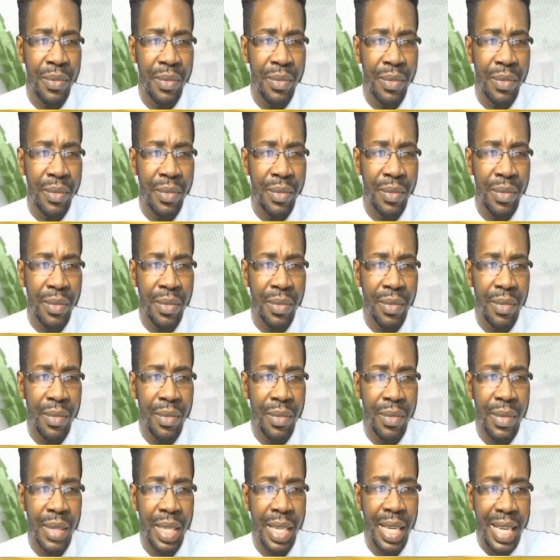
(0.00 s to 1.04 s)
And as I
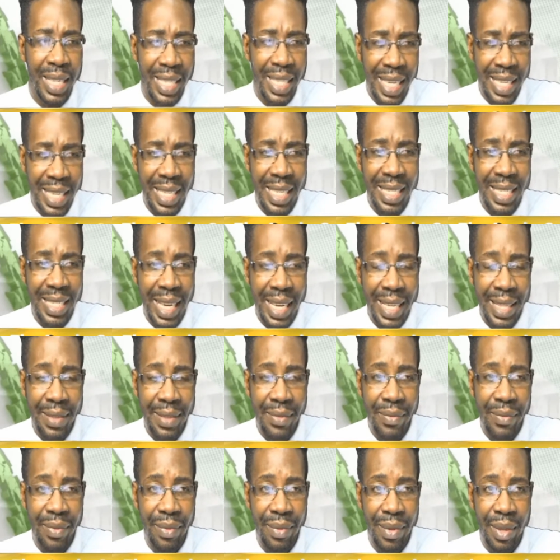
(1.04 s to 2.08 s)
said, there are
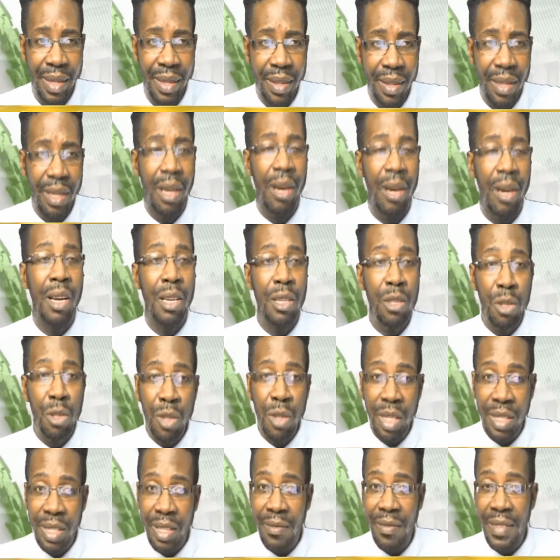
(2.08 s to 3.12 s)
hundreds of these that are not
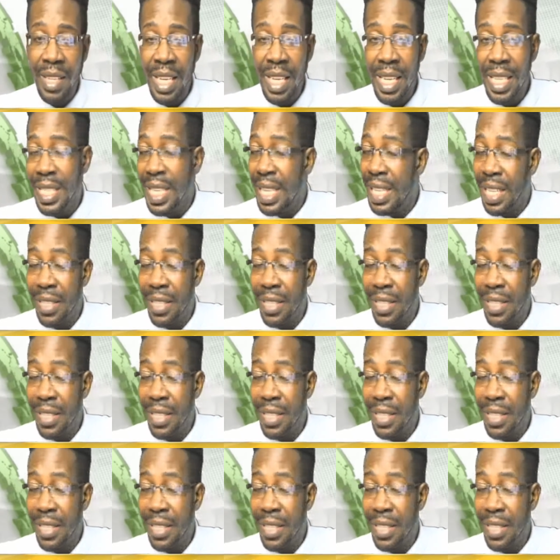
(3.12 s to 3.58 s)
reported.